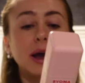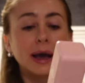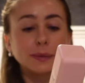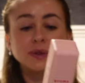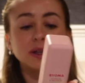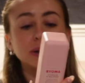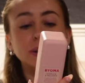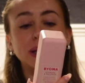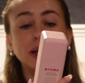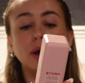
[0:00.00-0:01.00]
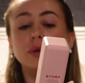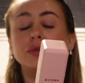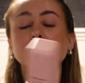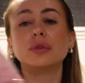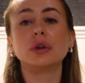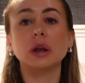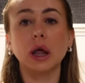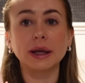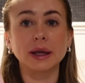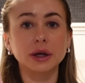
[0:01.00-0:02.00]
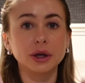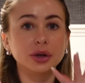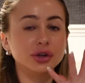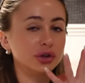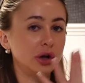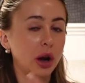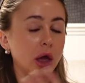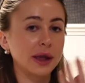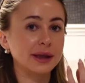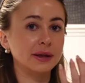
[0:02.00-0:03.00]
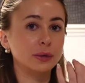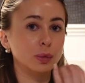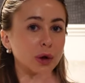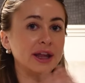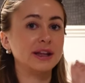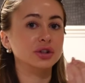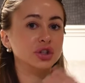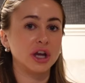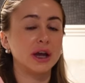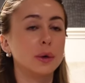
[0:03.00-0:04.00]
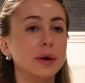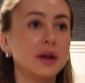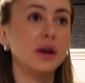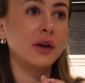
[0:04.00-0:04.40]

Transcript: Absolutely love like a lightweight gel.